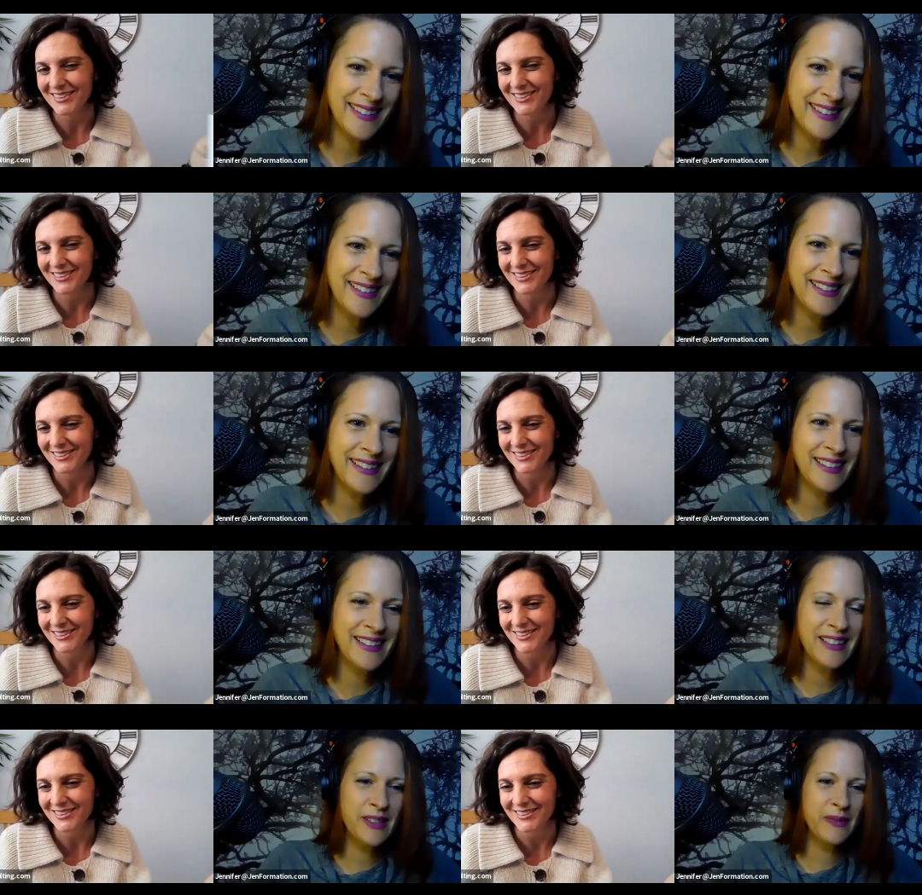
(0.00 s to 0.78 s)

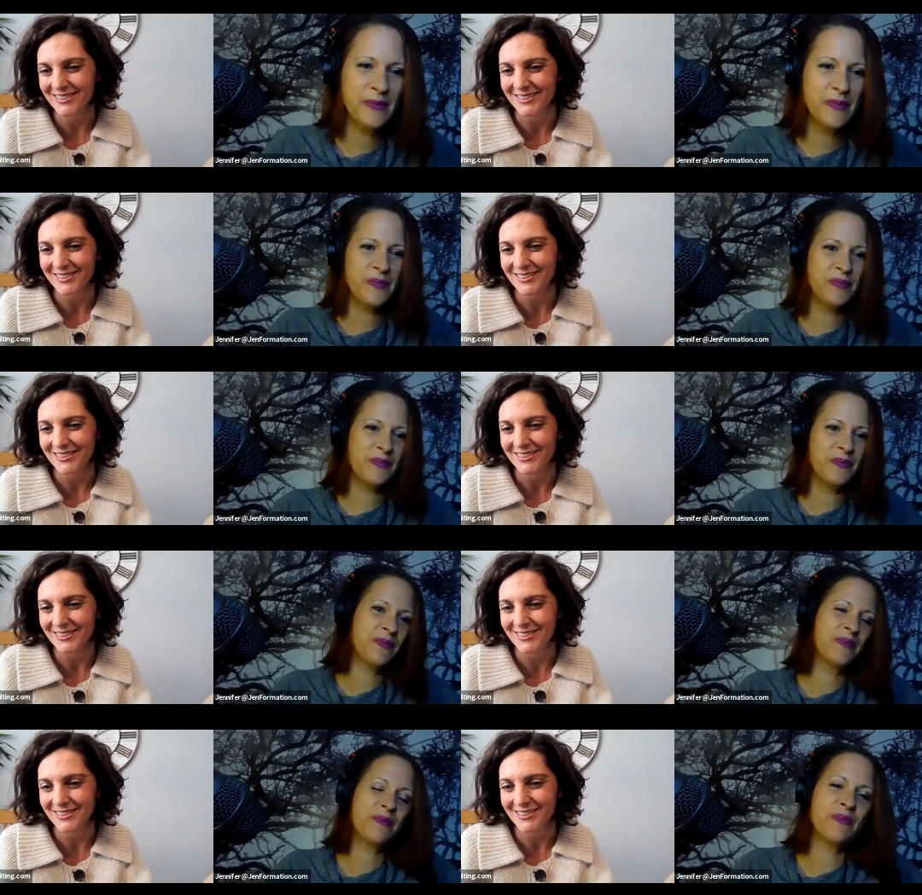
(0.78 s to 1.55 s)

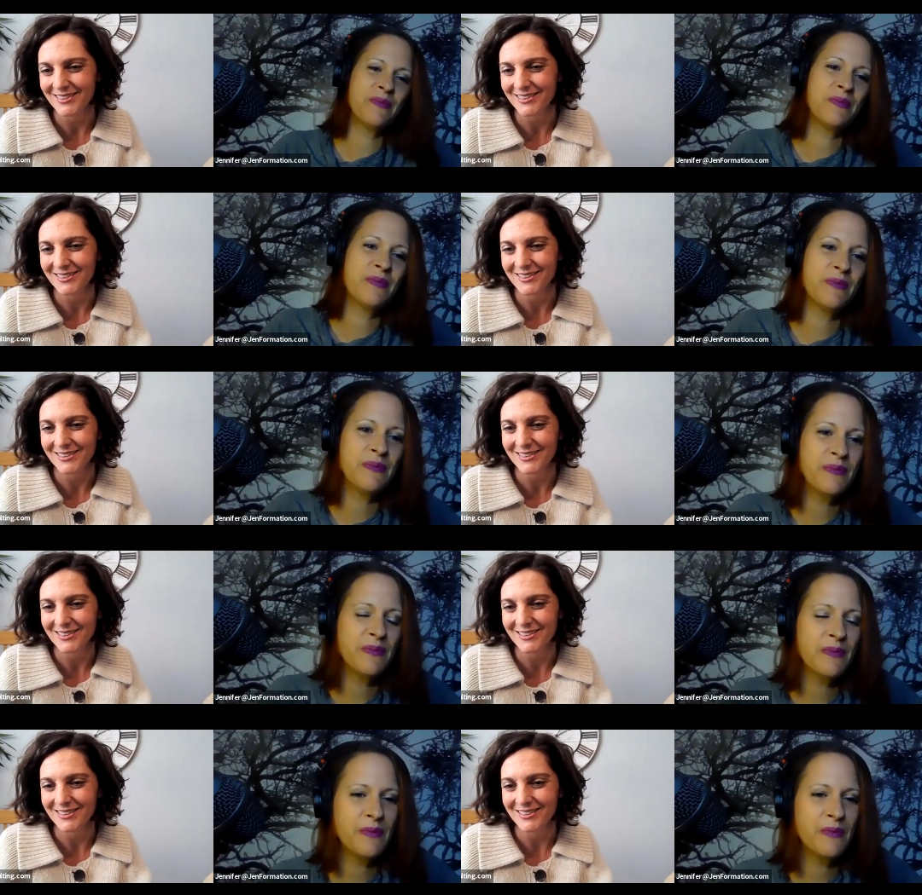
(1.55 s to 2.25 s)
(no one is talking)